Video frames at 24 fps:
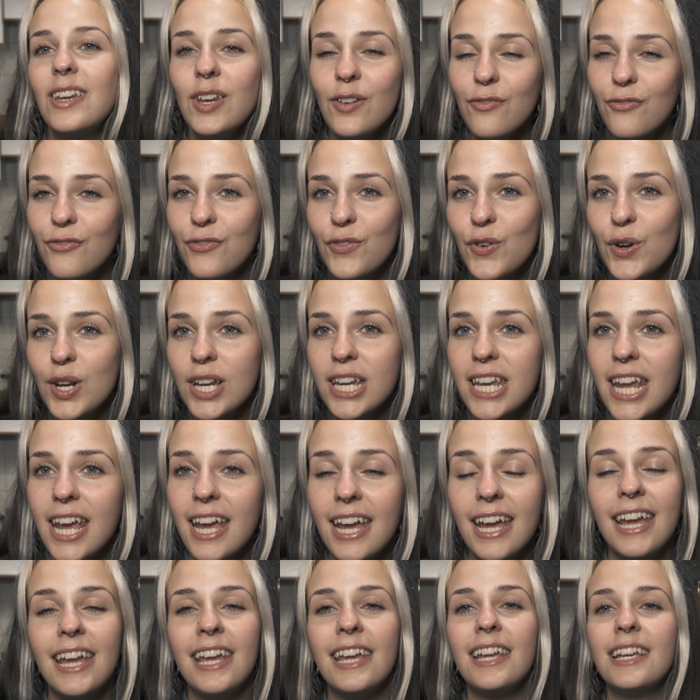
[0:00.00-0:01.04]
different
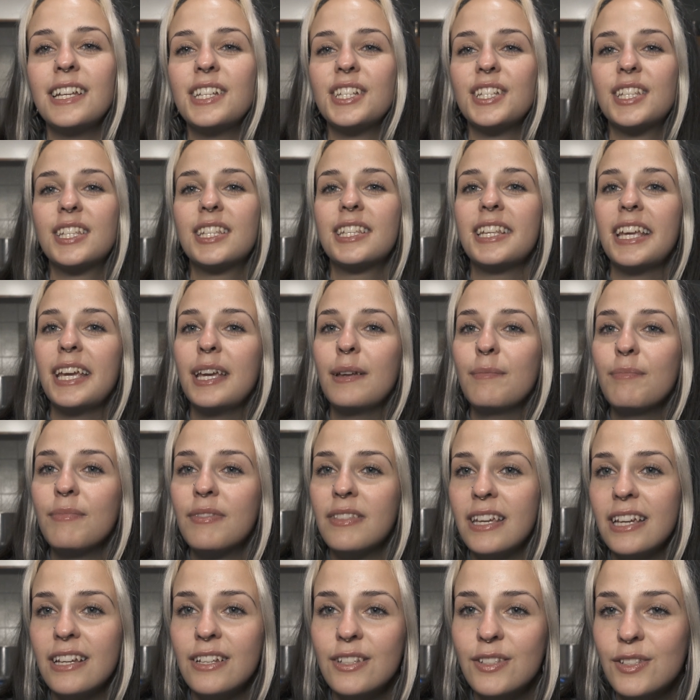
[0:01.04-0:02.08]
day, same
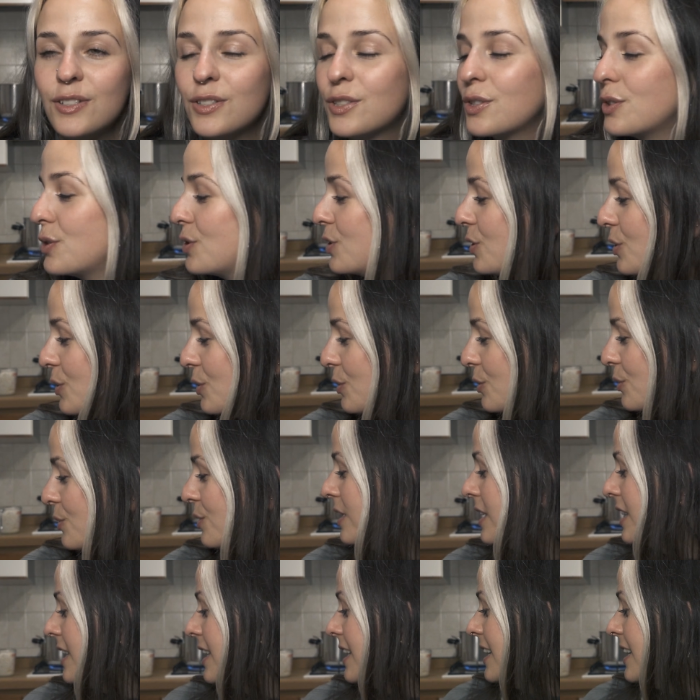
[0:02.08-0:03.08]
things to do